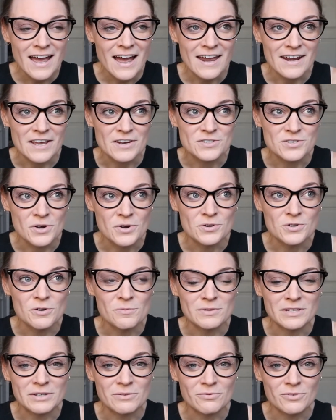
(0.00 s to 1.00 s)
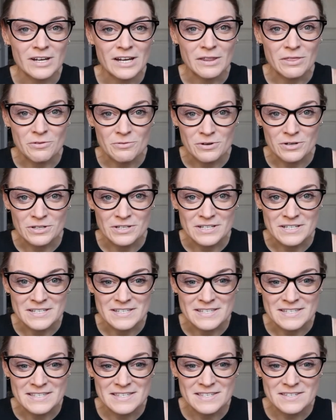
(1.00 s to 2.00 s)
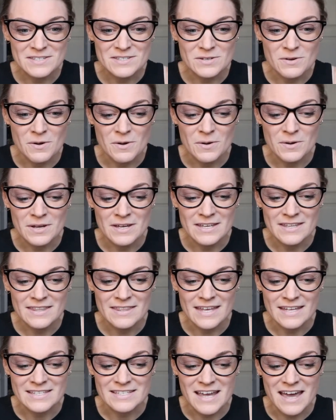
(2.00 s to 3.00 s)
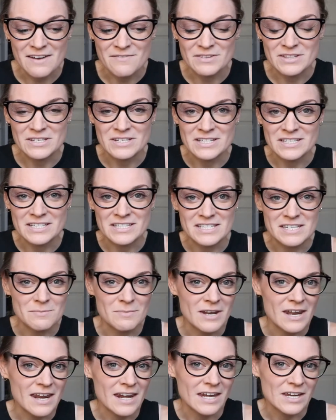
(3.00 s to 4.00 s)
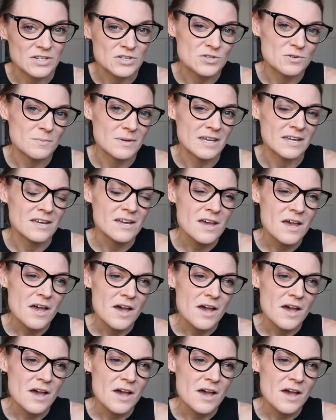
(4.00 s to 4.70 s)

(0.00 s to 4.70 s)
and I don't normally read thrillers, so that's kind of a little intimidating to me,